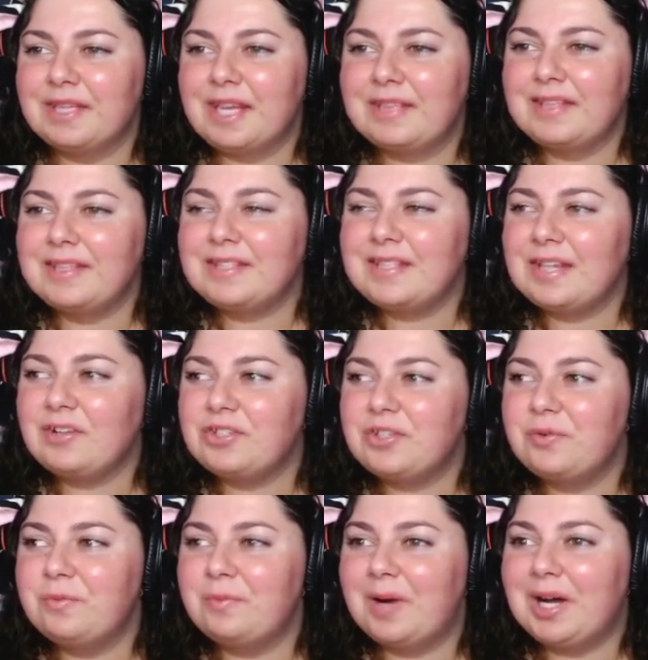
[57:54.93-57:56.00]
think this hair's
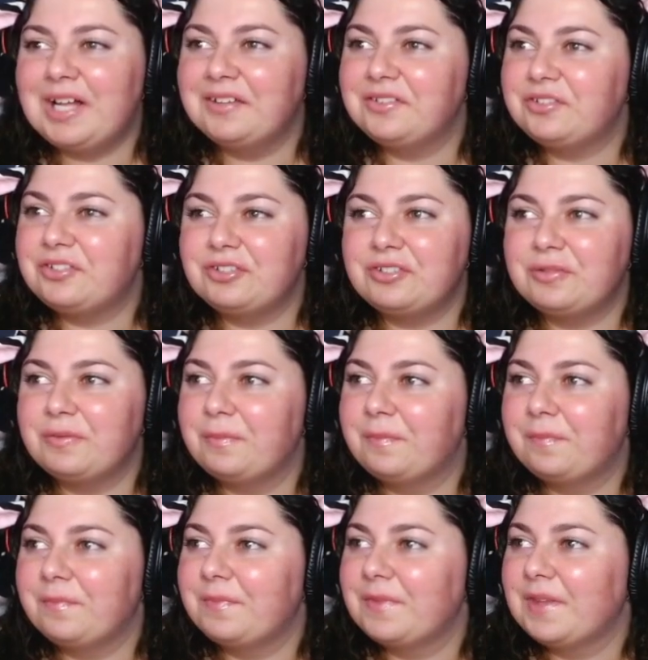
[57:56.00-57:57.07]
too much.
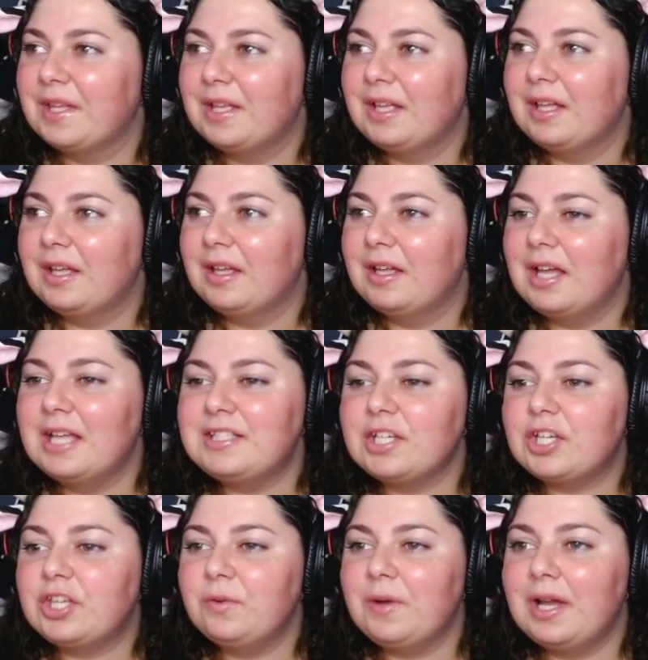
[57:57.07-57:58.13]
It's a
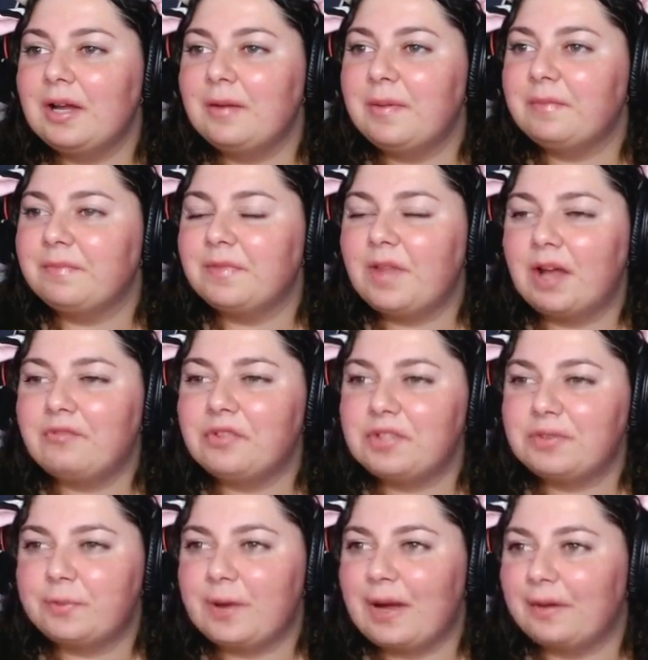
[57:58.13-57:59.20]
cute hair, but not for
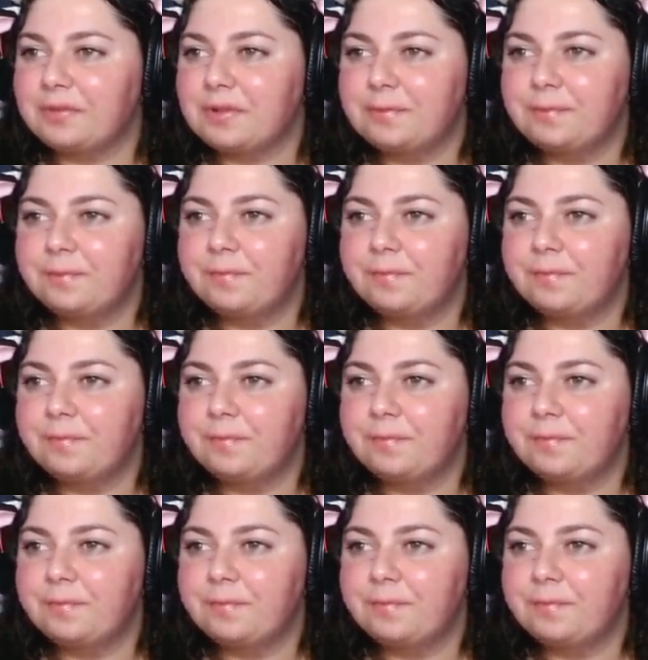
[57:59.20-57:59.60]
this round.